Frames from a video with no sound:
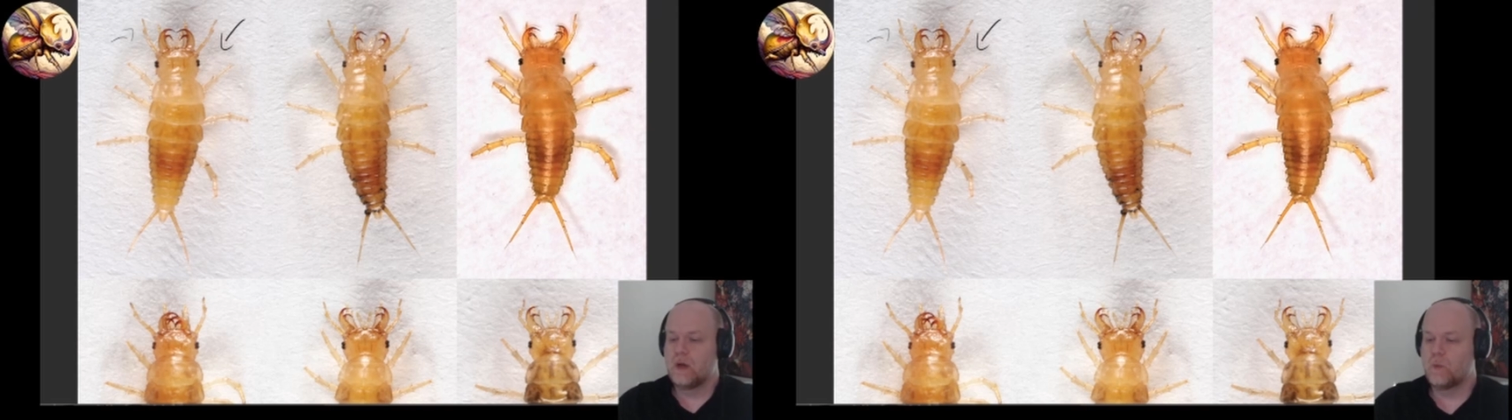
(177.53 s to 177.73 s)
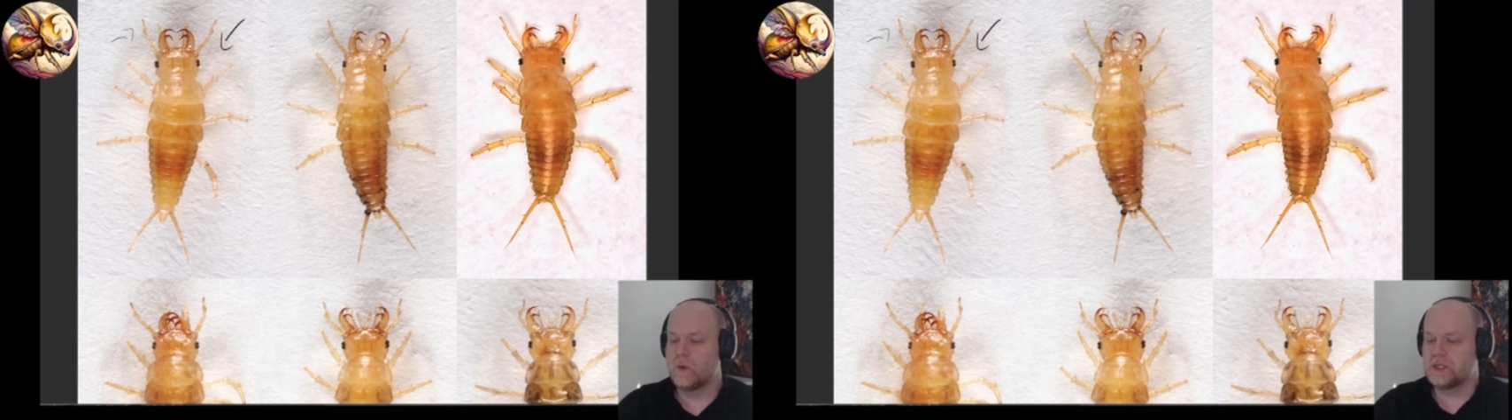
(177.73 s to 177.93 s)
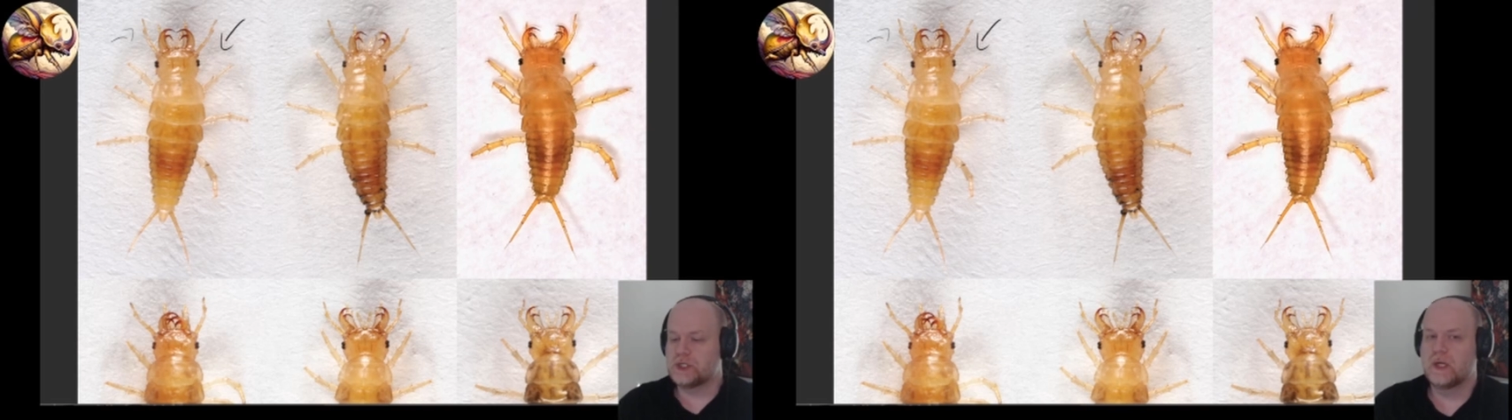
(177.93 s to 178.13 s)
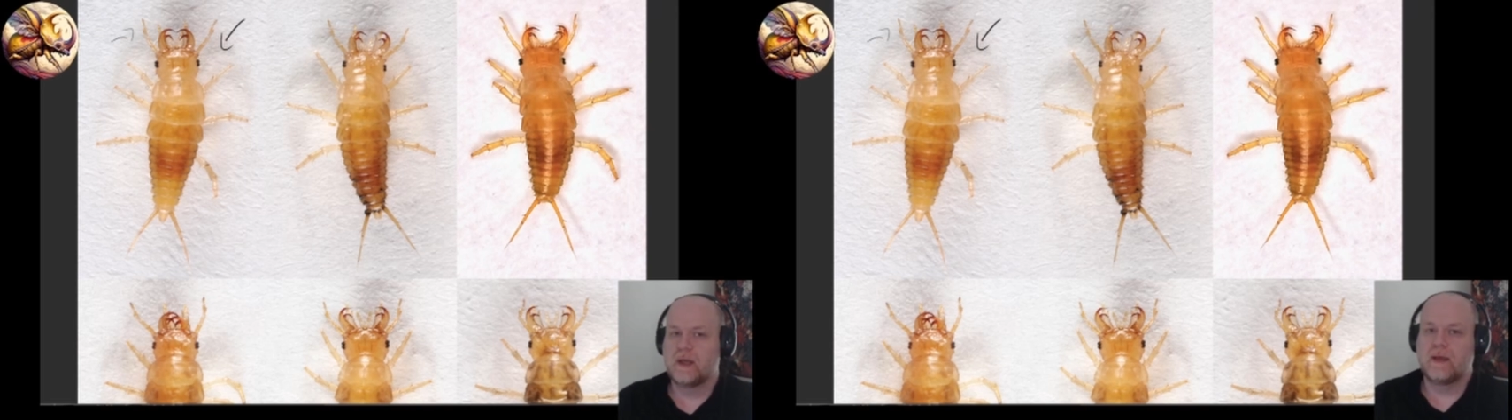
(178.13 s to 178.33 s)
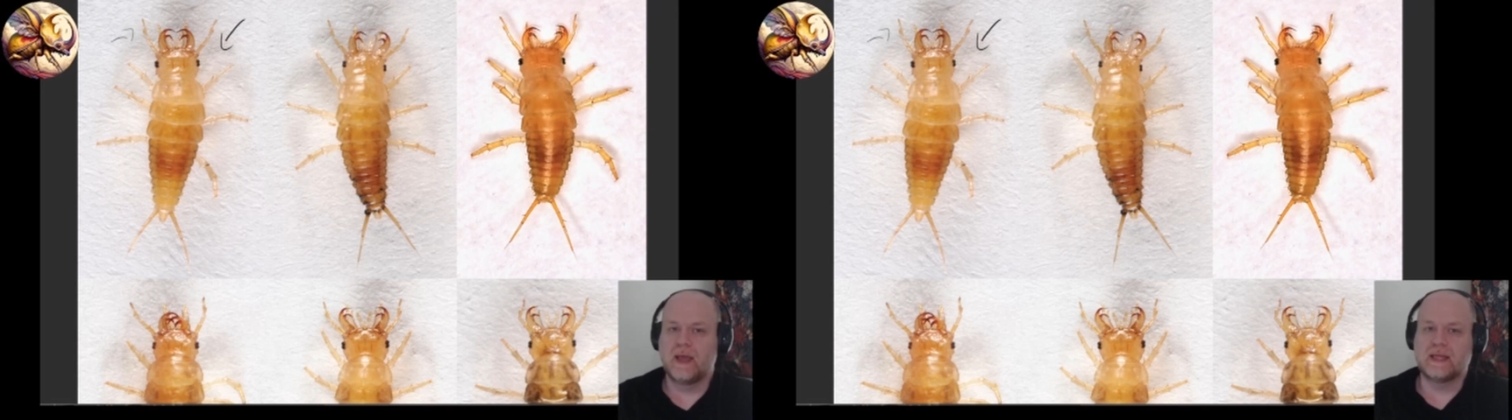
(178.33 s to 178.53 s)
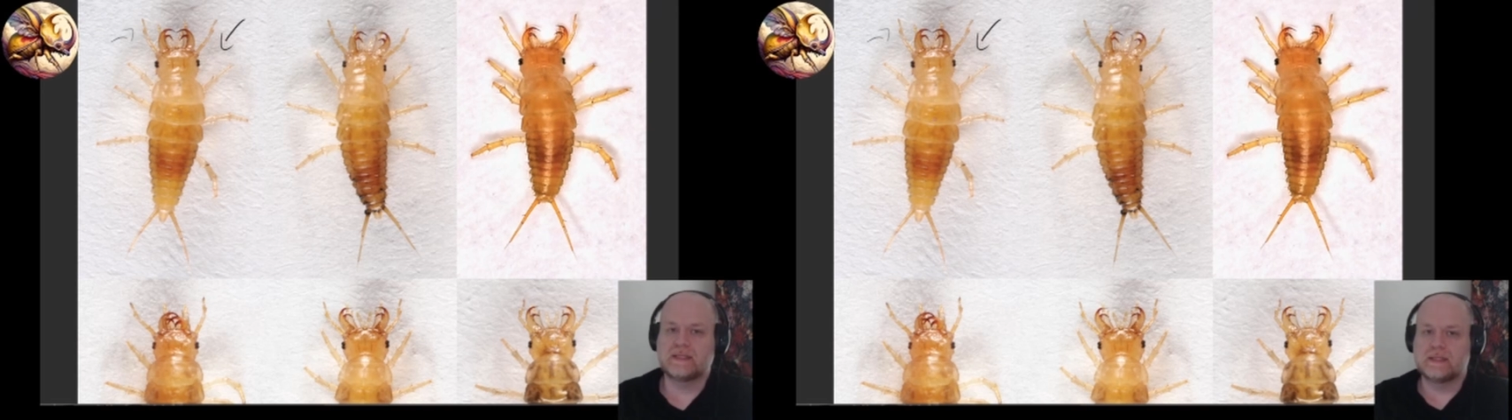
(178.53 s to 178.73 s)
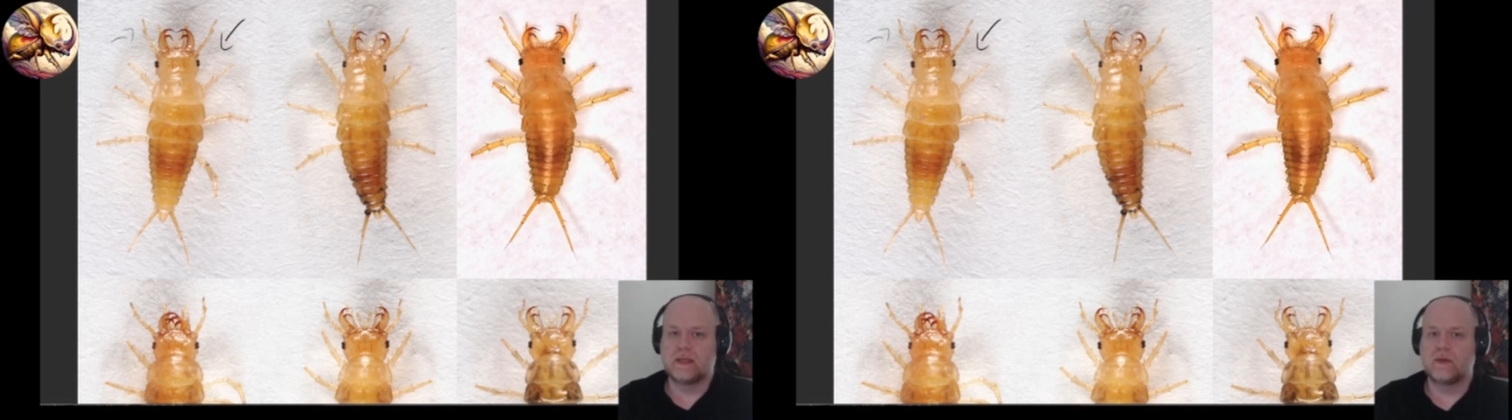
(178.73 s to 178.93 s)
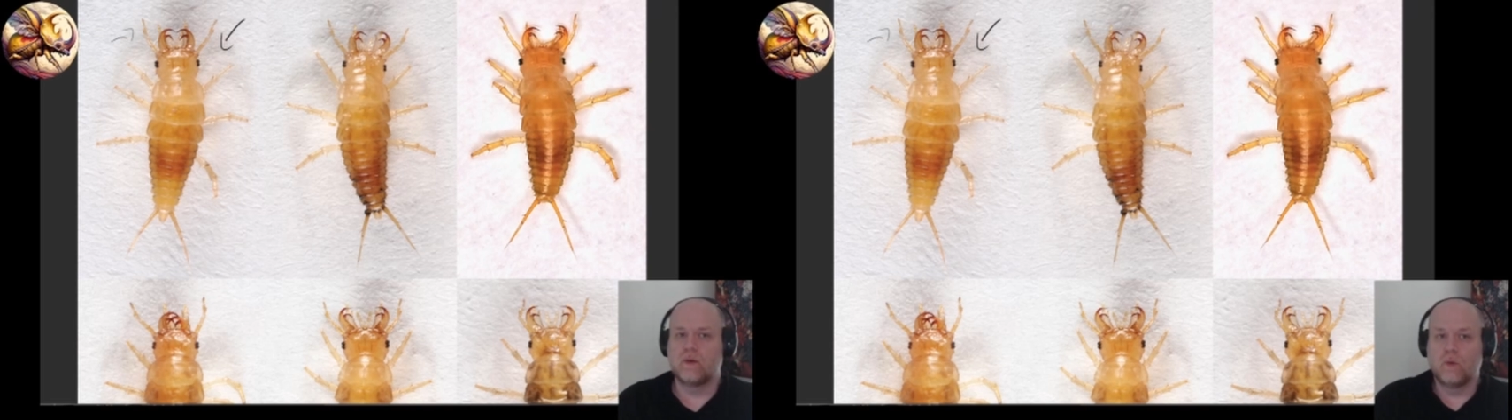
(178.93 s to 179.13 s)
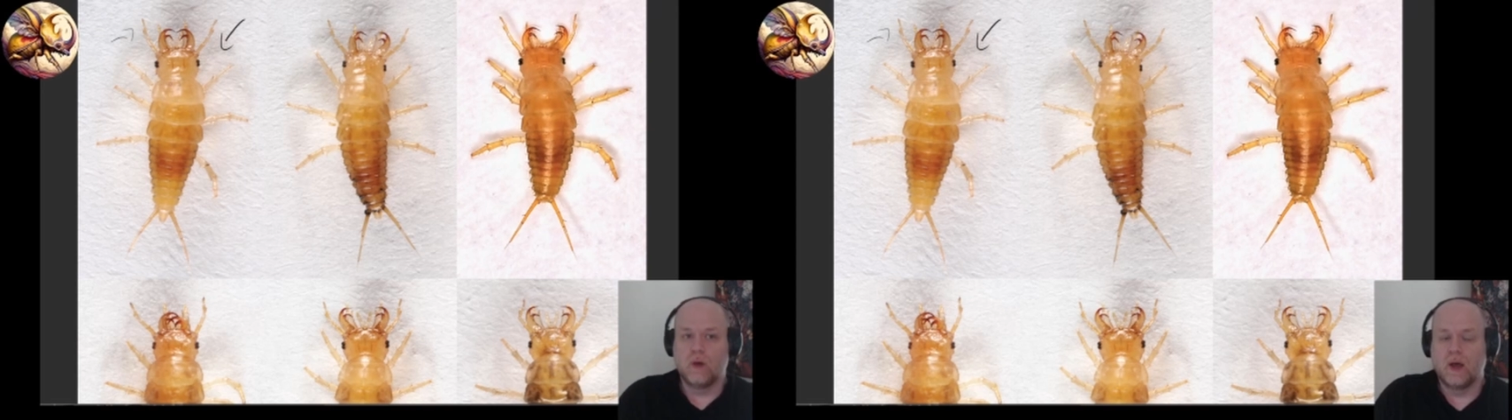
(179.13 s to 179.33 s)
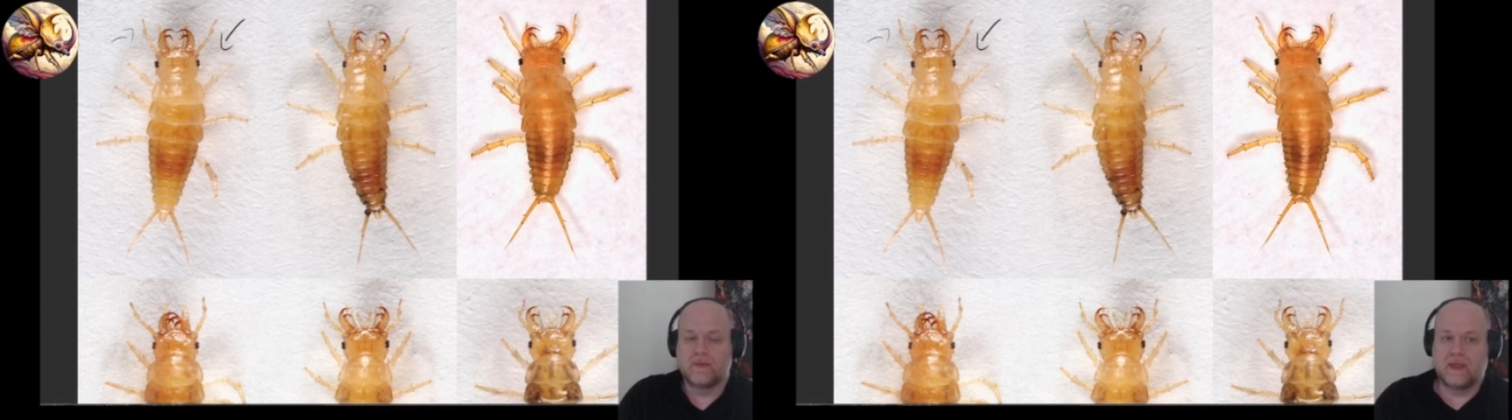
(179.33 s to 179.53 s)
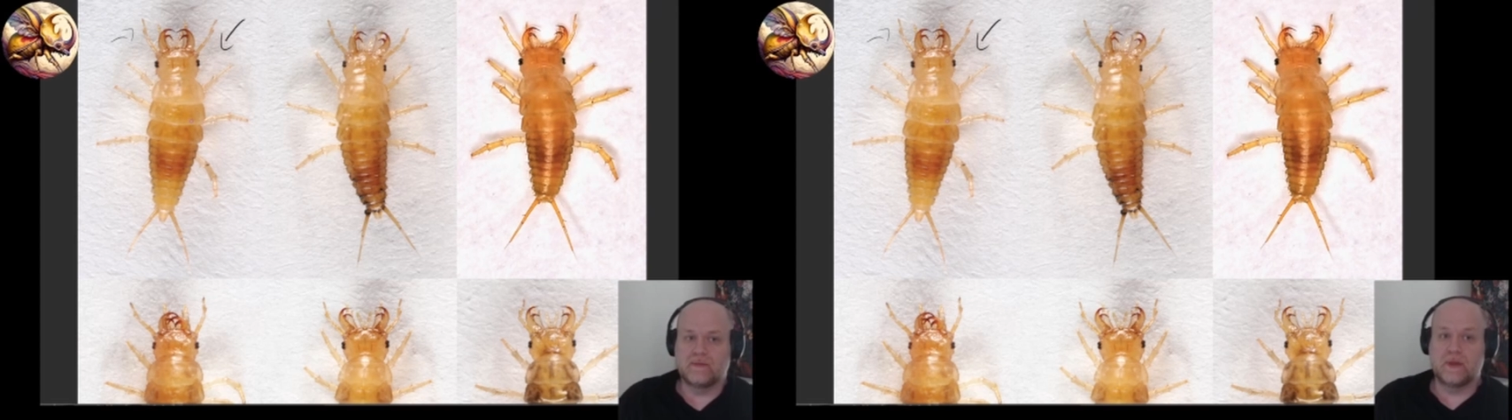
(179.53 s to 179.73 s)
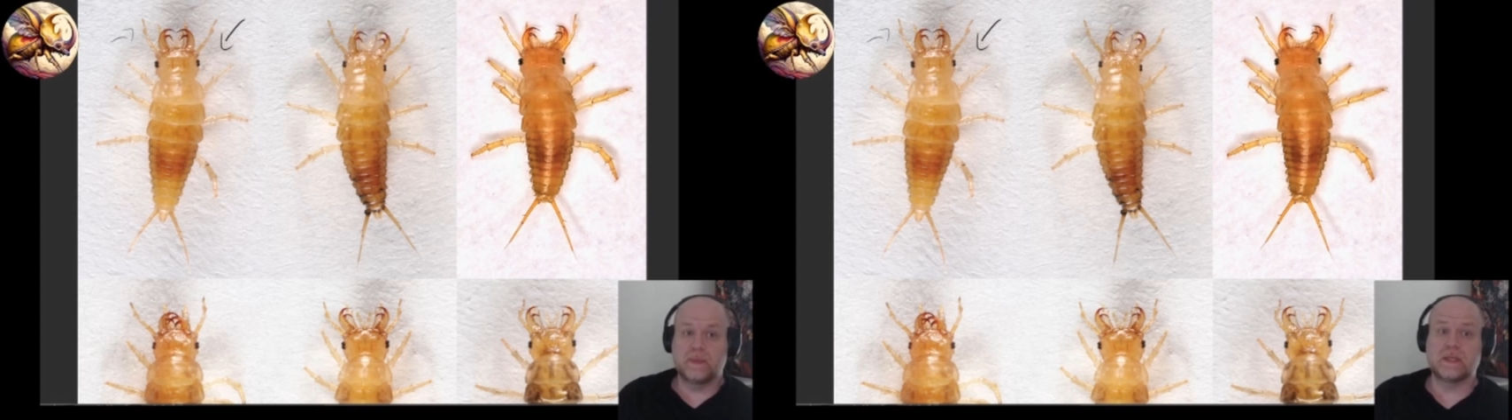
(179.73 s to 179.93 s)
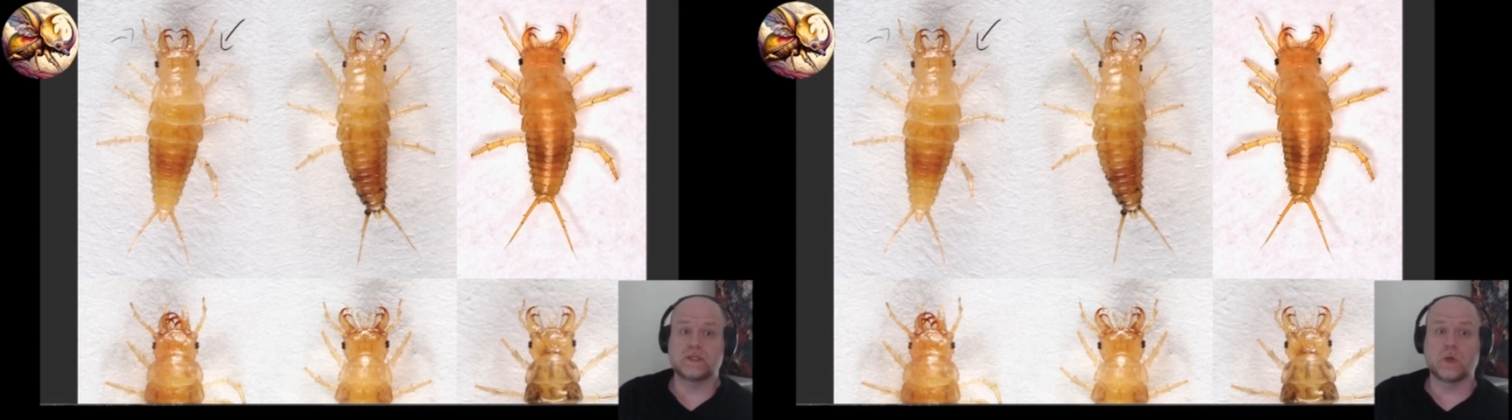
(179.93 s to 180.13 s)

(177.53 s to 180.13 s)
which the amphibians